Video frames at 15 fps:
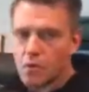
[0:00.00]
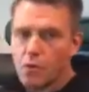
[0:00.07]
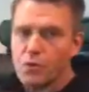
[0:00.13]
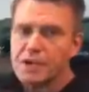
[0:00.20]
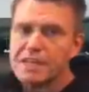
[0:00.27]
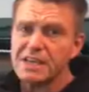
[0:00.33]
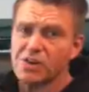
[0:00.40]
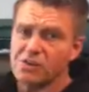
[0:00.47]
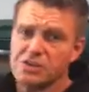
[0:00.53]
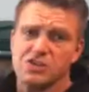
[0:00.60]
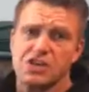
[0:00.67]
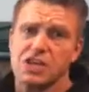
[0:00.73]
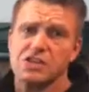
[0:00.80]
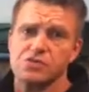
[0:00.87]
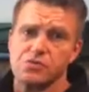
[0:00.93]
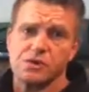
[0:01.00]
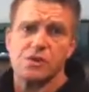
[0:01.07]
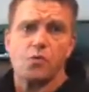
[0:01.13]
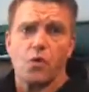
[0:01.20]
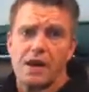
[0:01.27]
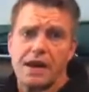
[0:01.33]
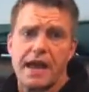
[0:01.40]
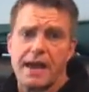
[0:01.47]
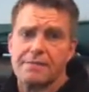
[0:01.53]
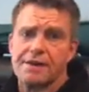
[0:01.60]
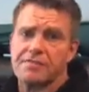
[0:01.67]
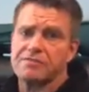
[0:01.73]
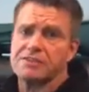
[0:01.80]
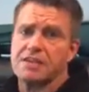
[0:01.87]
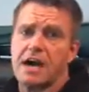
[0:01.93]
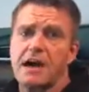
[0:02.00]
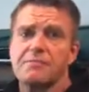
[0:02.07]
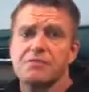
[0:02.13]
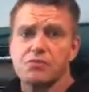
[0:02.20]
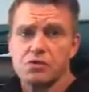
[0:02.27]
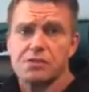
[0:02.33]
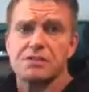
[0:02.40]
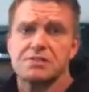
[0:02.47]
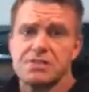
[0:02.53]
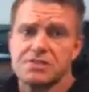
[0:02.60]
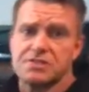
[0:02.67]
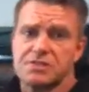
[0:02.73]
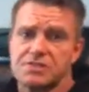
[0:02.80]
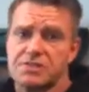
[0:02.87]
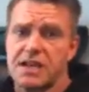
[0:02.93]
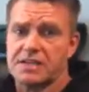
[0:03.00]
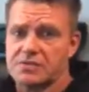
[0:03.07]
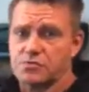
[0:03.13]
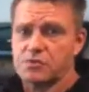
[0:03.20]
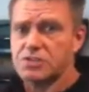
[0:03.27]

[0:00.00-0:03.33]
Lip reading: we can only change really one habit at a time to really see success.